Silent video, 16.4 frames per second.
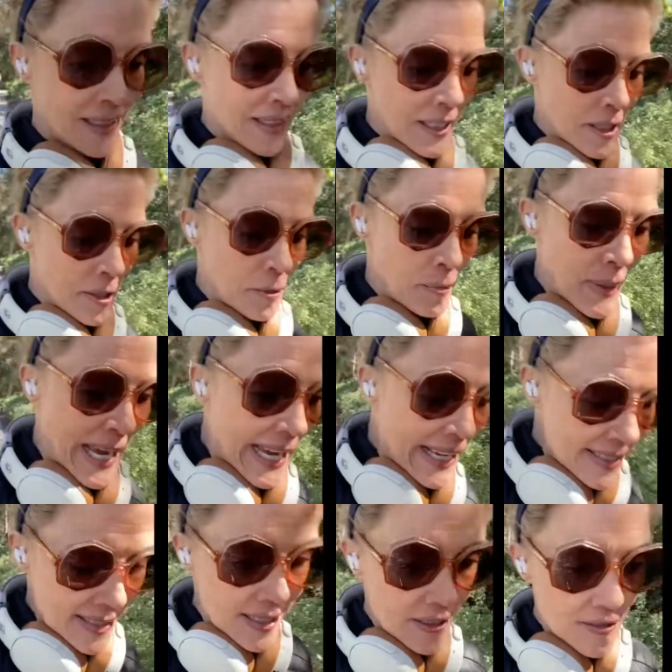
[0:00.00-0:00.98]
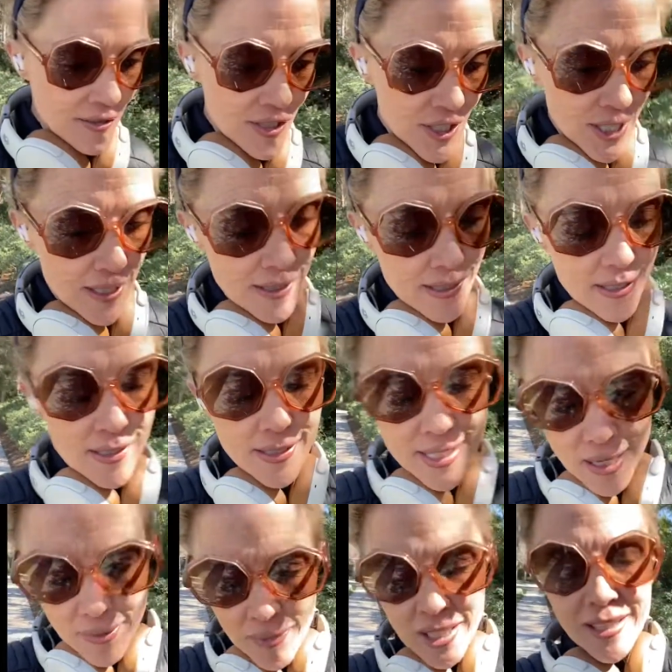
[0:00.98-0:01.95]
Massive
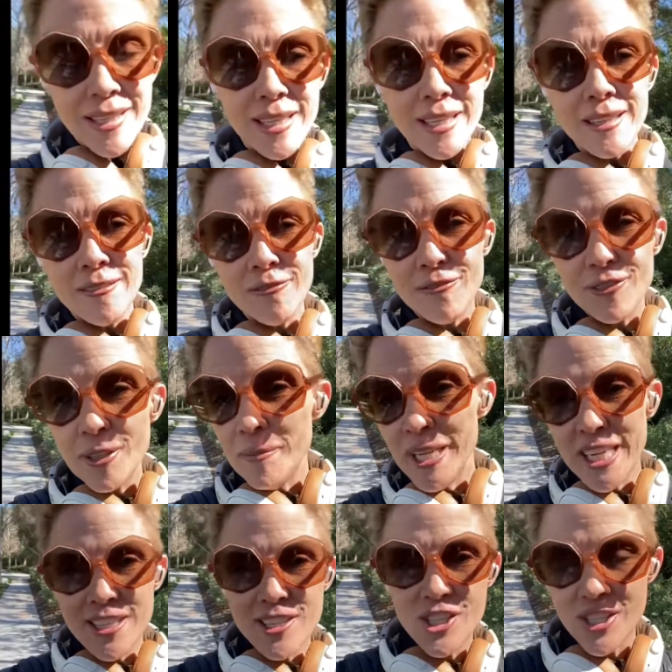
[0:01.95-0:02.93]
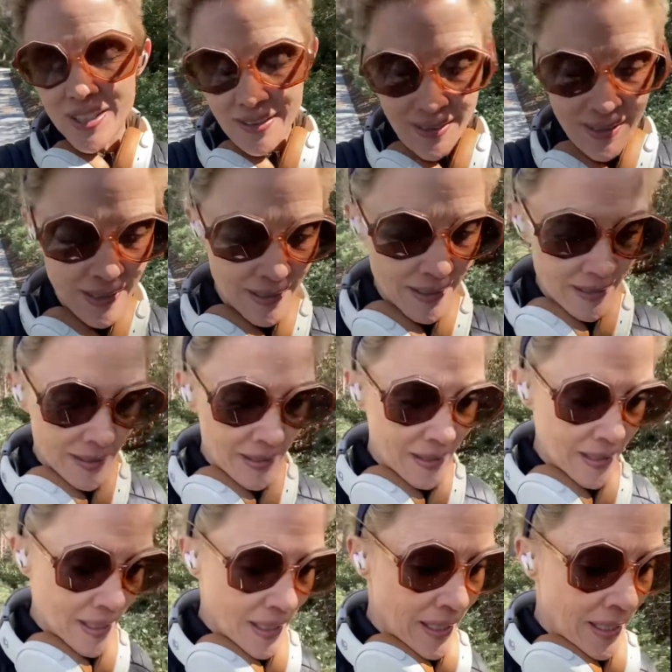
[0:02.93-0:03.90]
systemic inflammation,
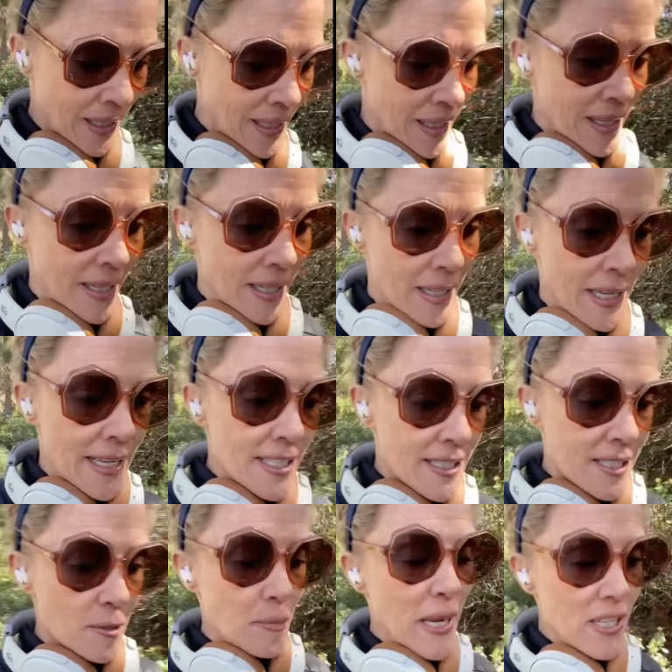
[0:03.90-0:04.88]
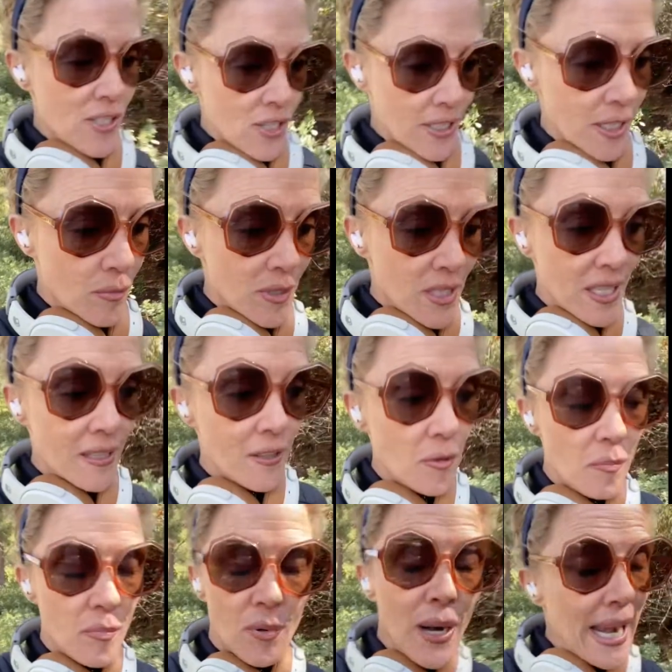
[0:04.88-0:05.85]
especially within the
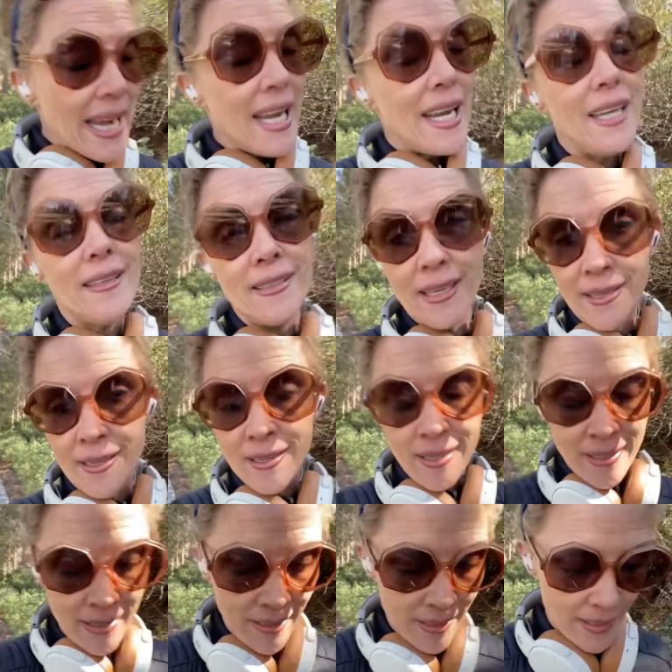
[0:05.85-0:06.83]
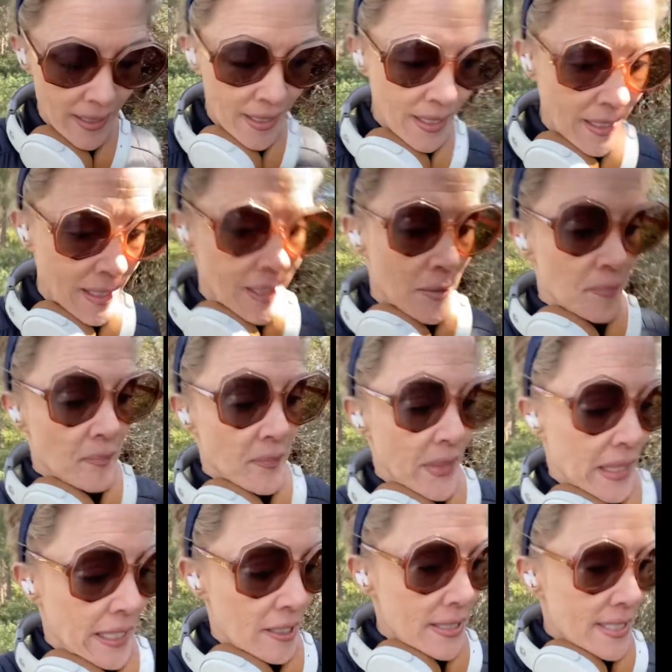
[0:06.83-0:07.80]
brain.
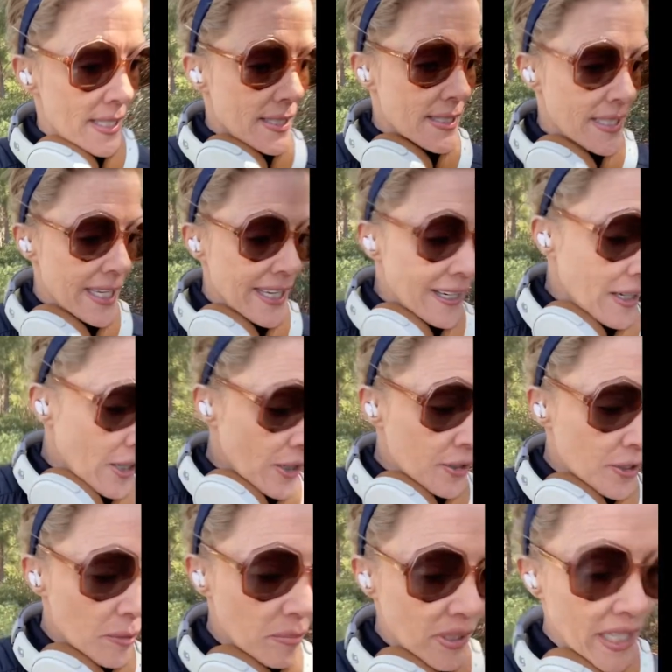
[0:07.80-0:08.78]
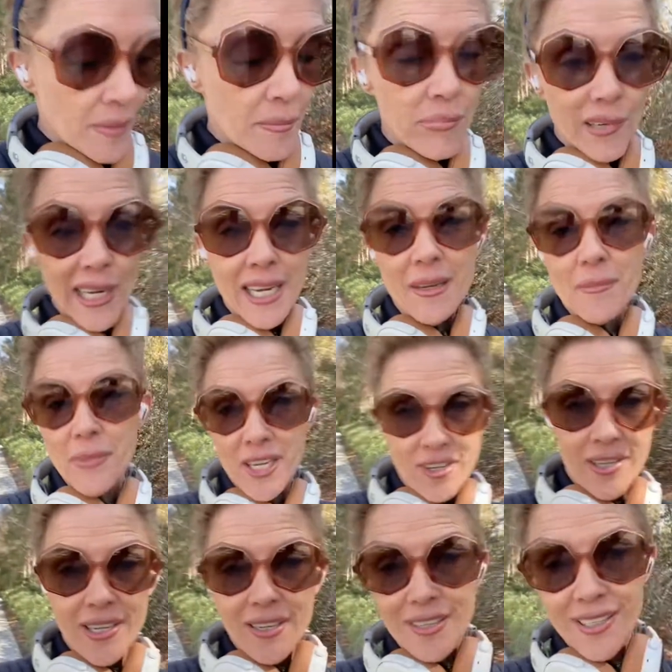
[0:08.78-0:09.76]
There's this thing called the blood-brain
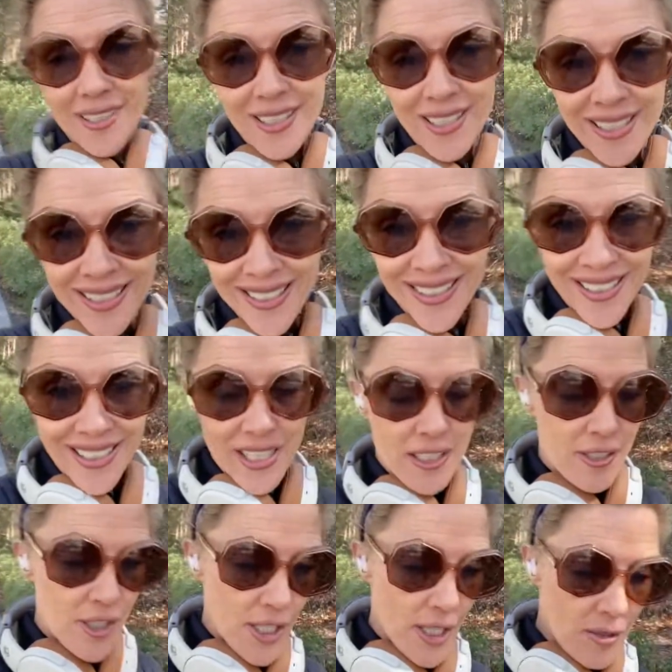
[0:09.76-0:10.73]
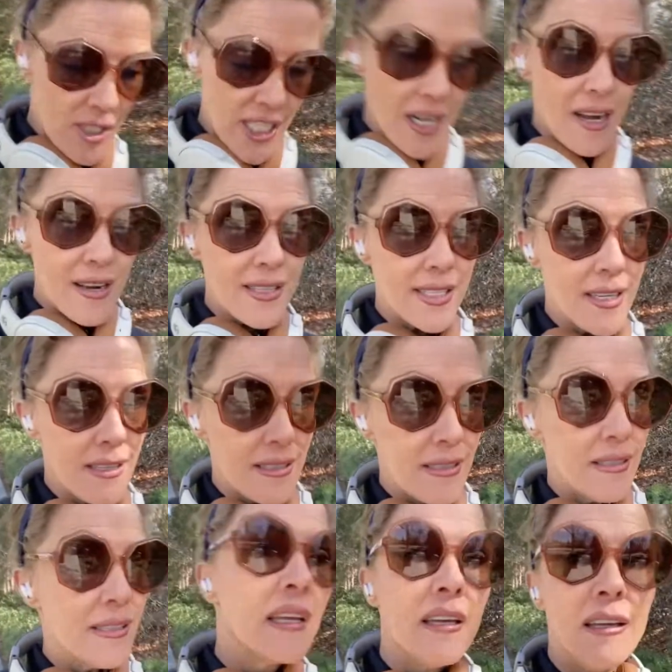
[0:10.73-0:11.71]
barrier, And so
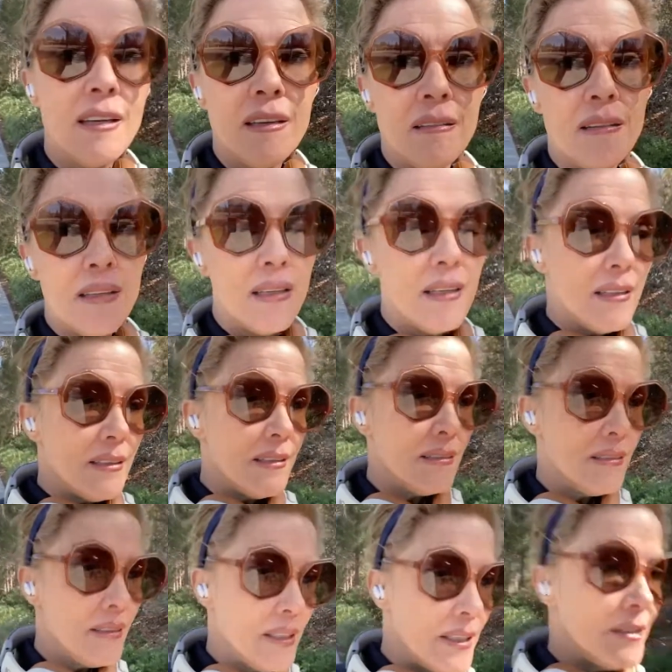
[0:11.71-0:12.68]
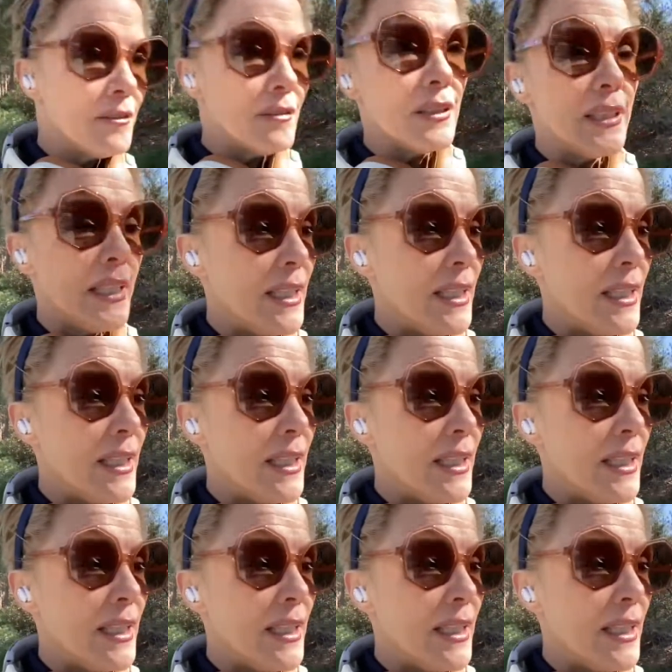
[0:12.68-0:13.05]
toxins can literally